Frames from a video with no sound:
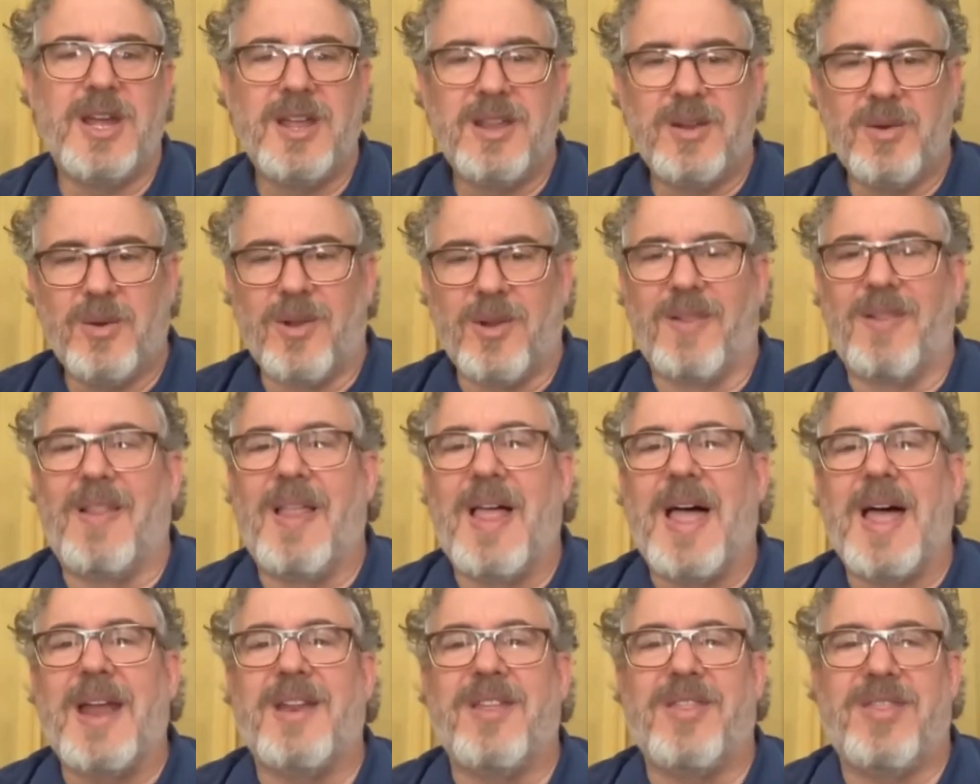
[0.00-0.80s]
There were a
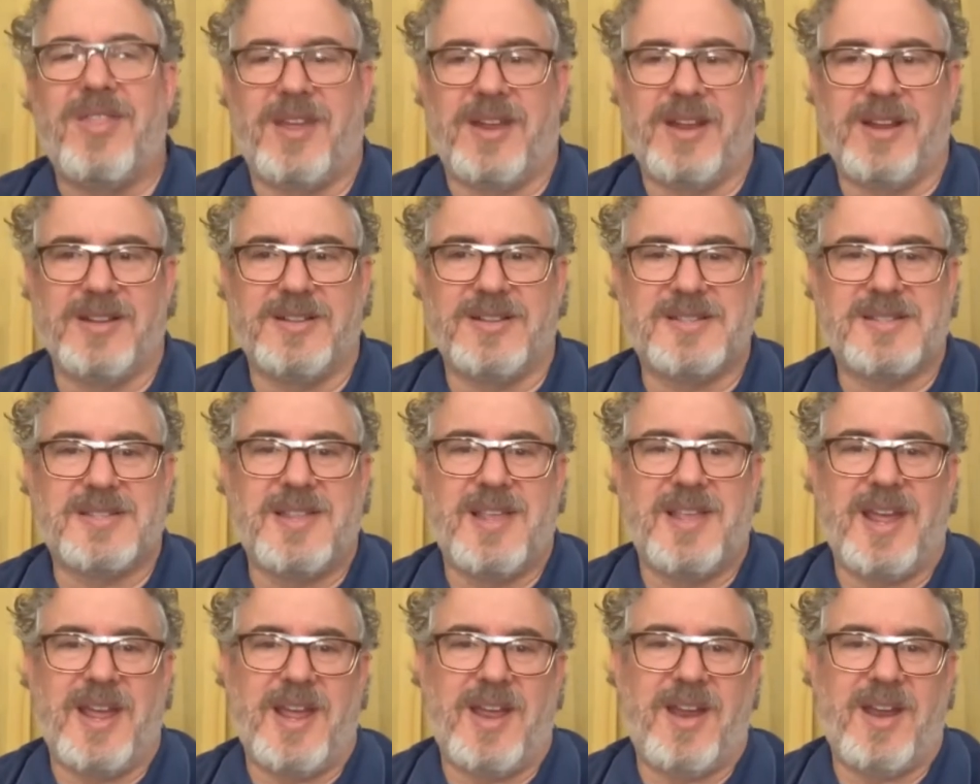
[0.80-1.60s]
lot of things
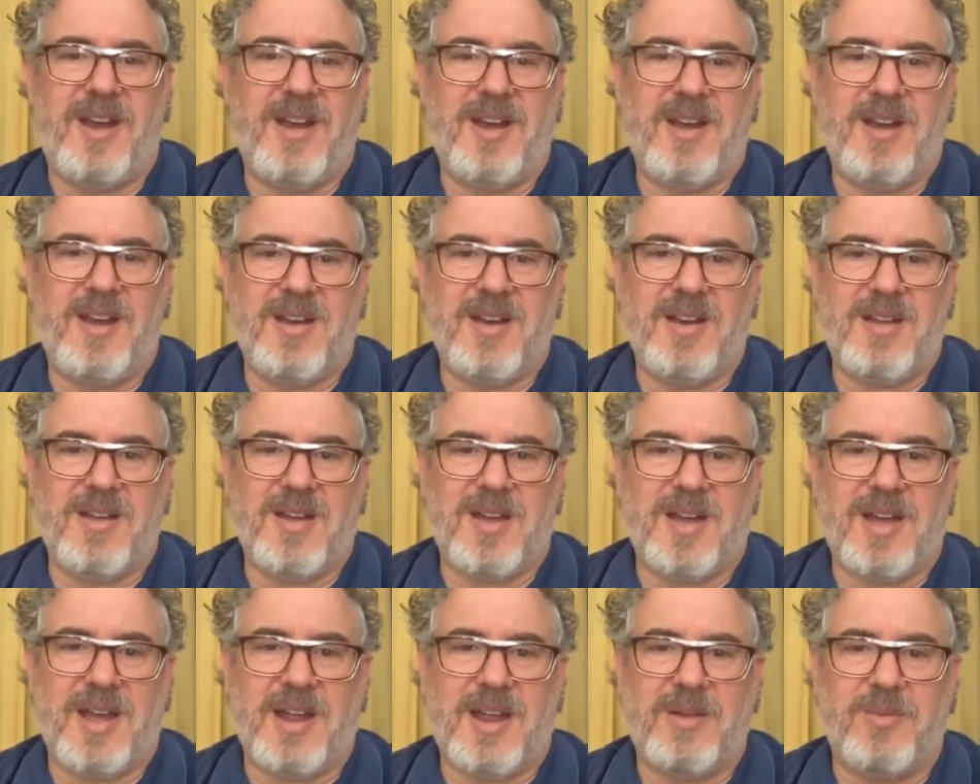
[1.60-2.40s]
that
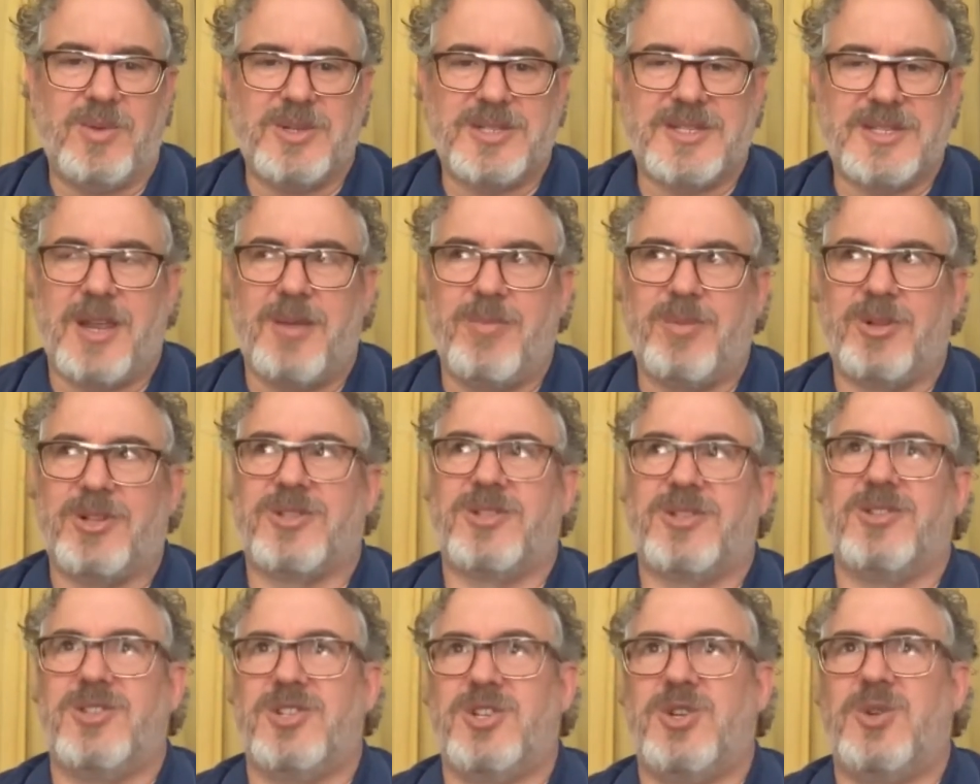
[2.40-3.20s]
I was able
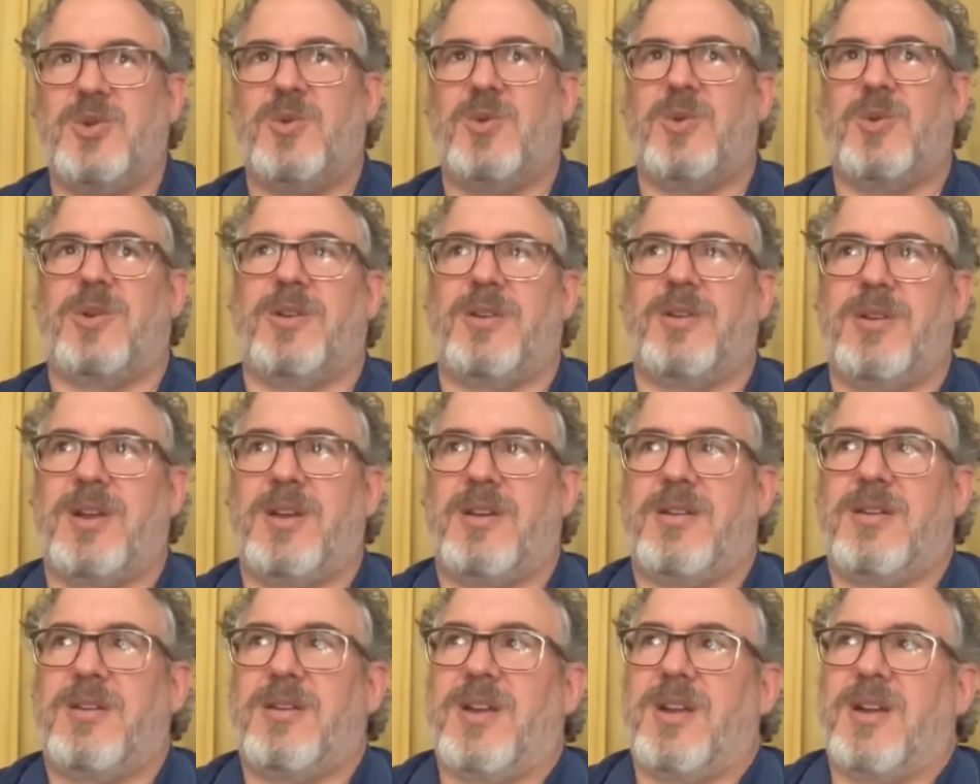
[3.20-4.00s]
to do
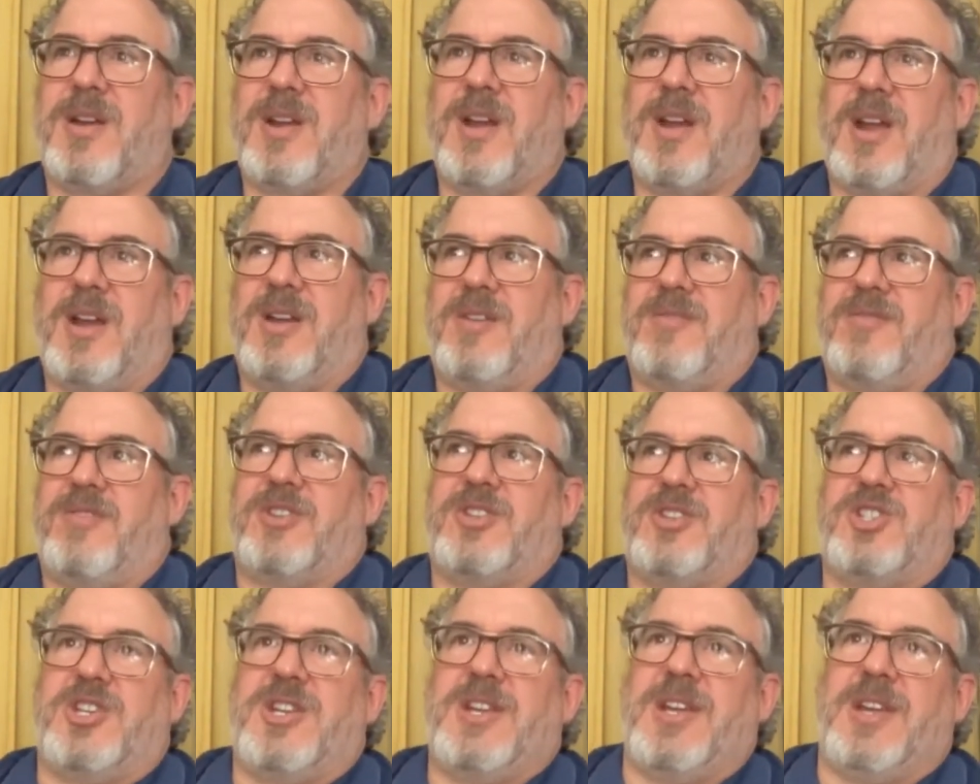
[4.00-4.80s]
and kind of
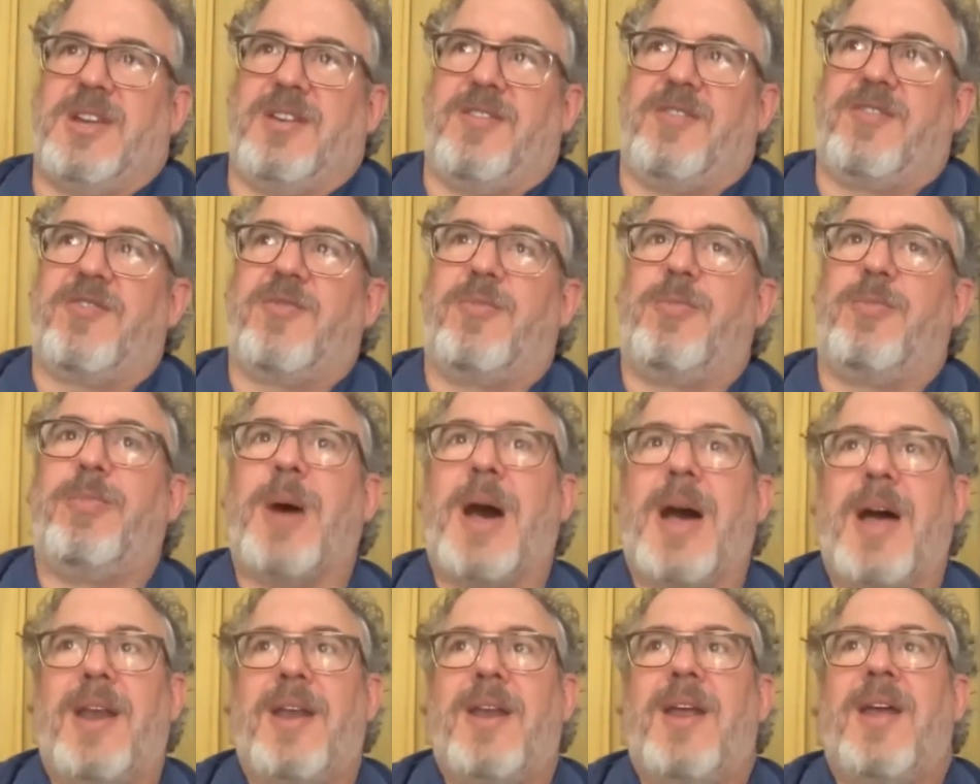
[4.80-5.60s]
achieve.
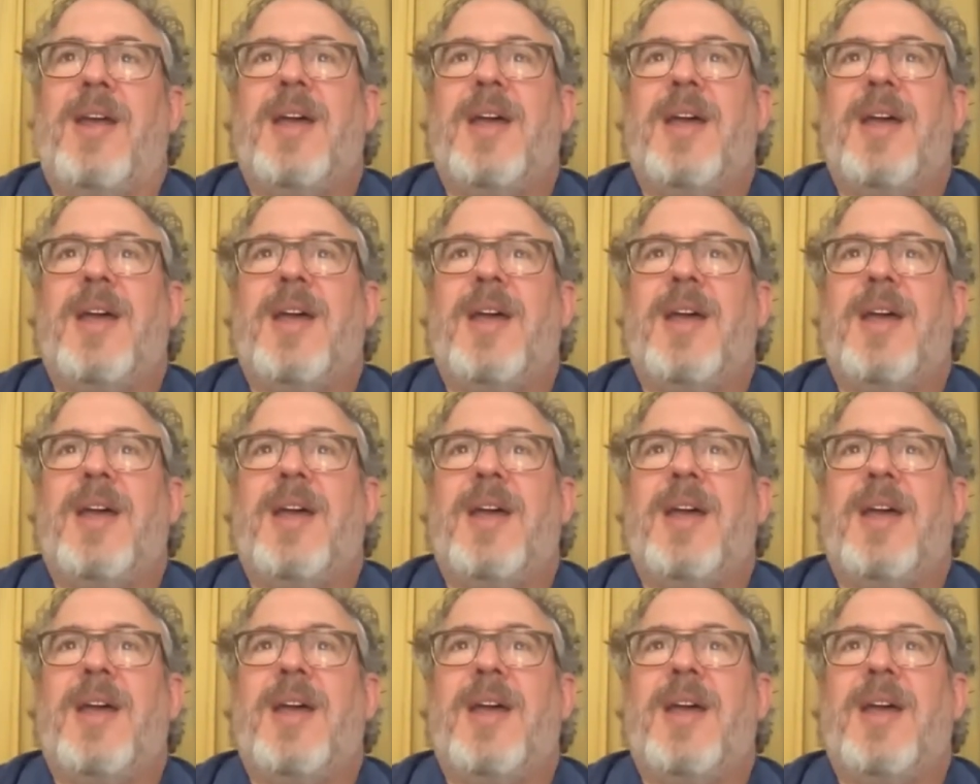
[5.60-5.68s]
But